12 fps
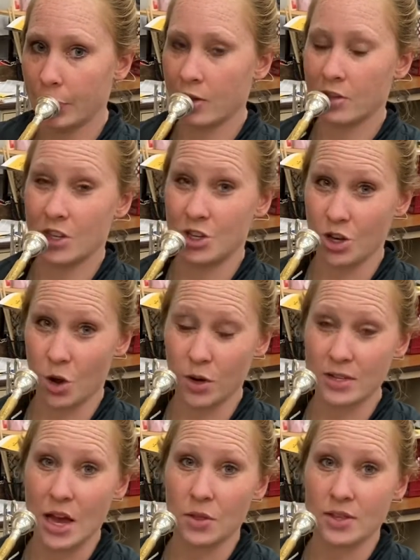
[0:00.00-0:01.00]
Did you notice
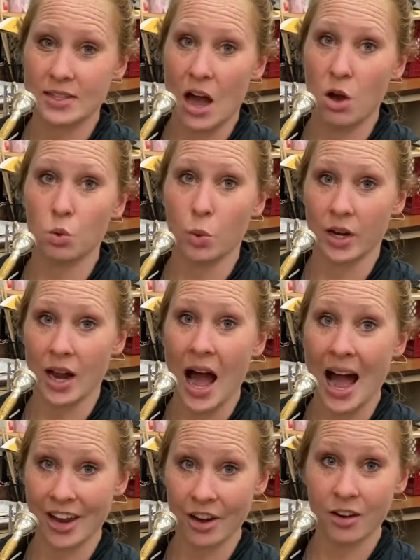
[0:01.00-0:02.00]
how the sound went
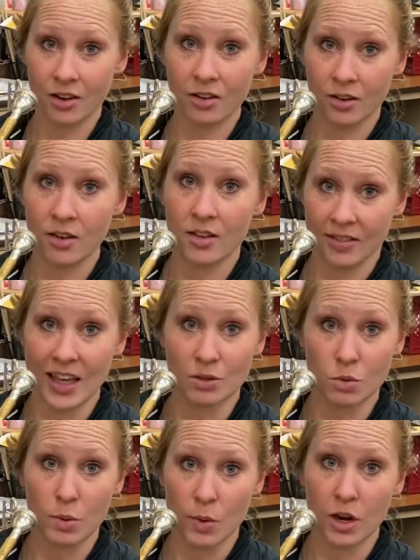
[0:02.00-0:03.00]
higher? That's what
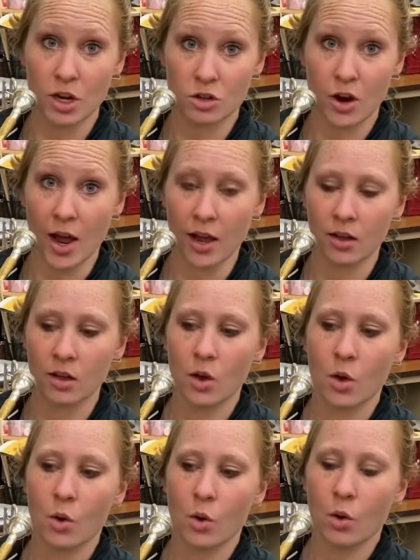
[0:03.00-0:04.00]
we want to try.
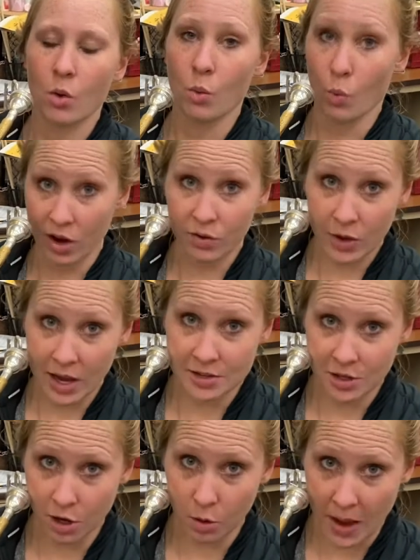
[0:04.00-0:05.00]
What if we asked you to
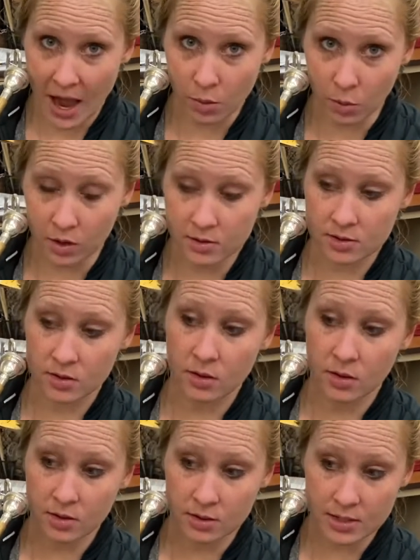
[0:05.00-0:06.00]
go backwards?
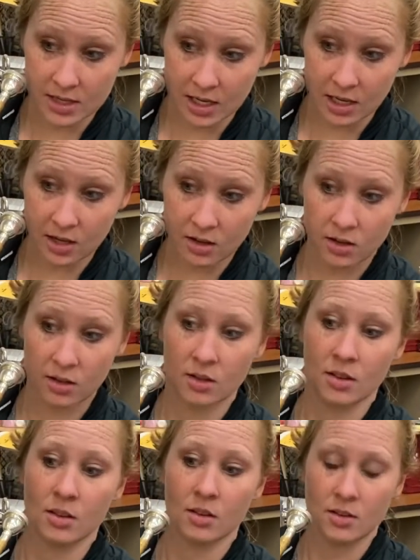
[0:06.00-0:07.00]
D,
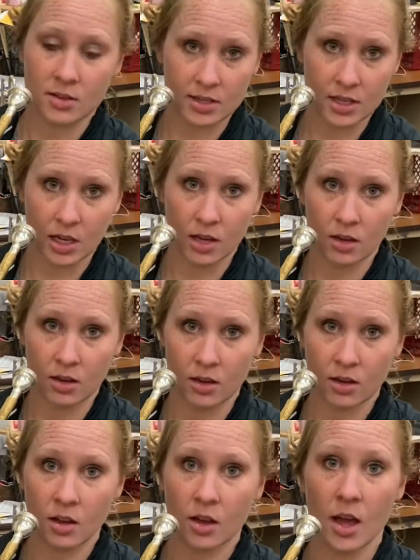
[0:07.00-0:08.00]
C,
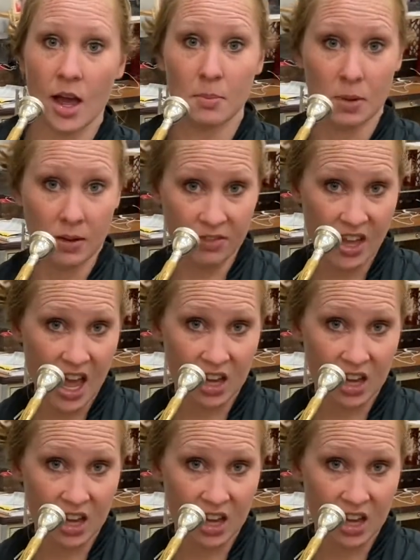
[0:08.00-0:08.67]
and B flat.